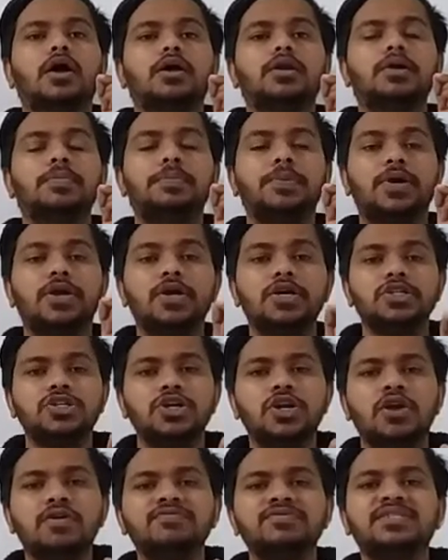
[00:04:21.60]
the
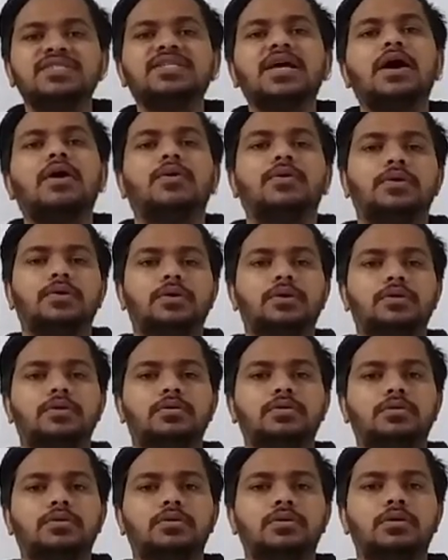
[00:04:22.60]
production of
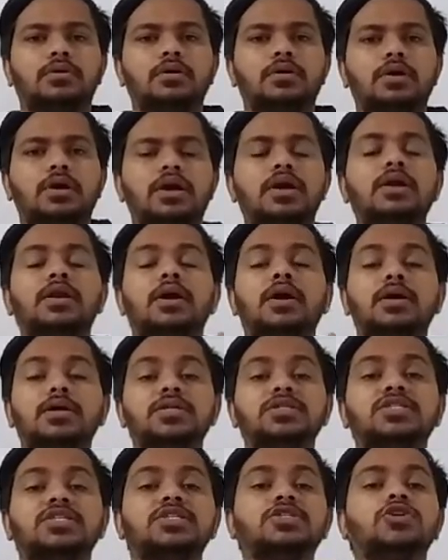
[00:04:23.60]
sound in
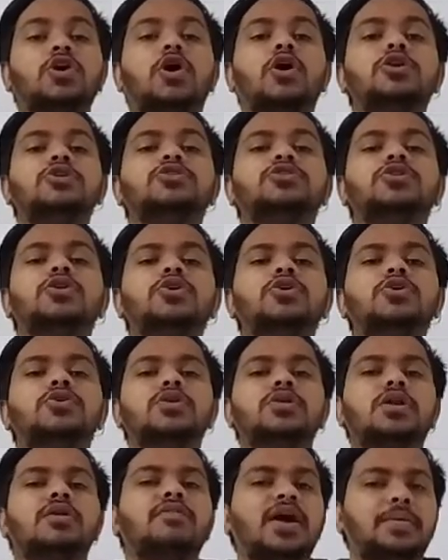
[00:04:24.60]
us is also due
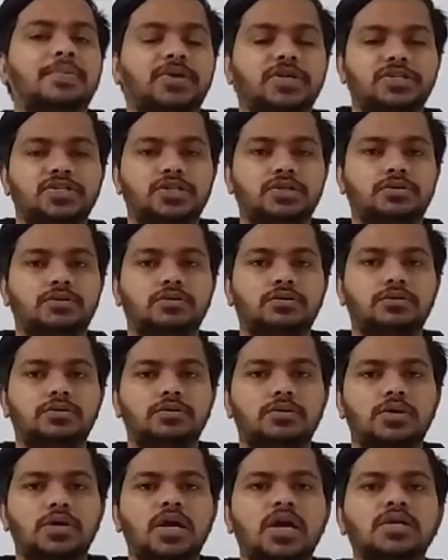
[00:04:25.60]
to the vibration.
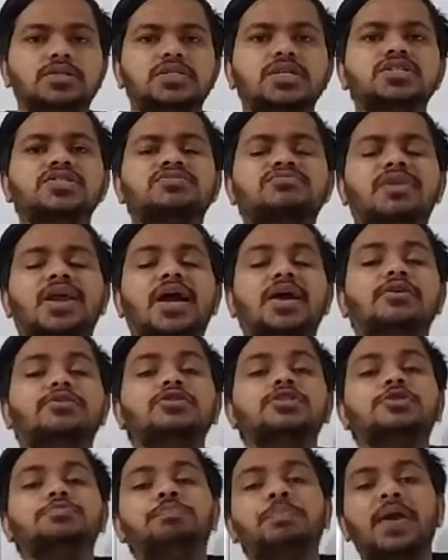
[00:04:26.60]
Just try
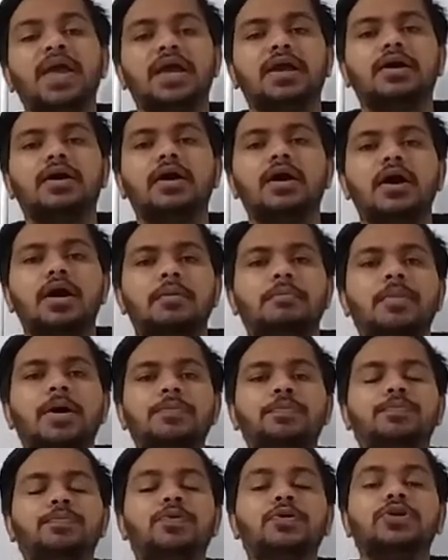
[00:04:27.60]
to speak
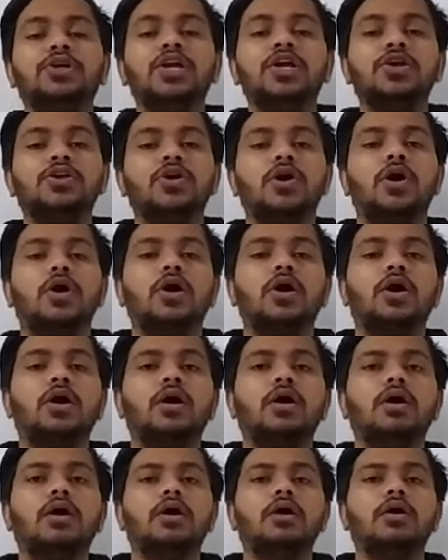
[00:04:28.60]
by putting
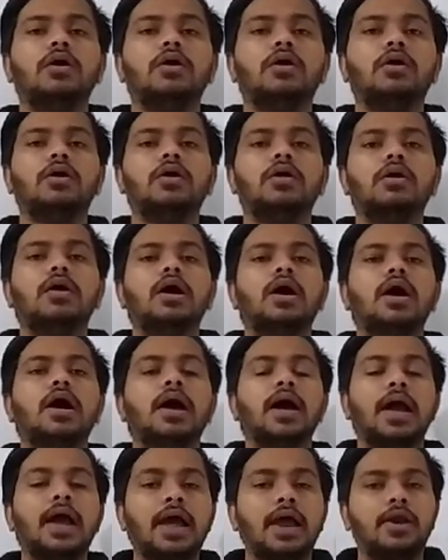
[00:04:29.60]
your
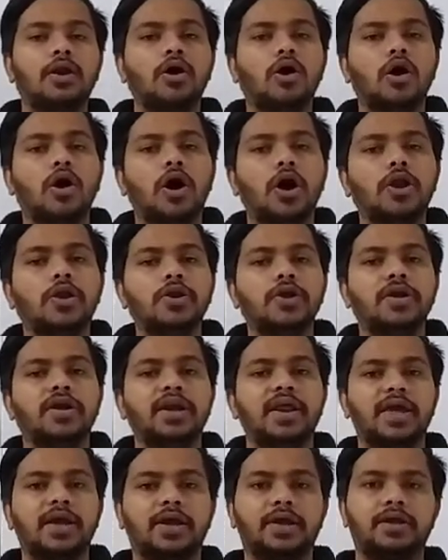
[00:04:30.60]
hand on your
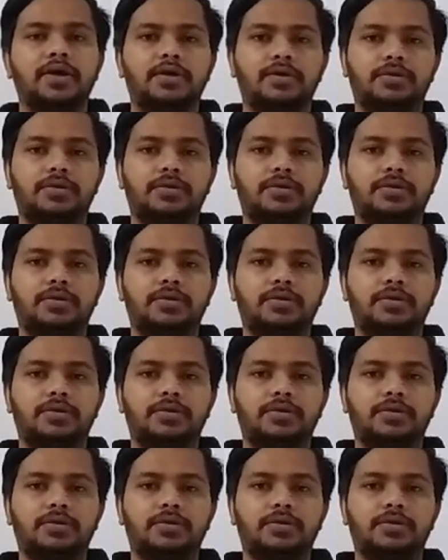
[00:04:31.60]
neck.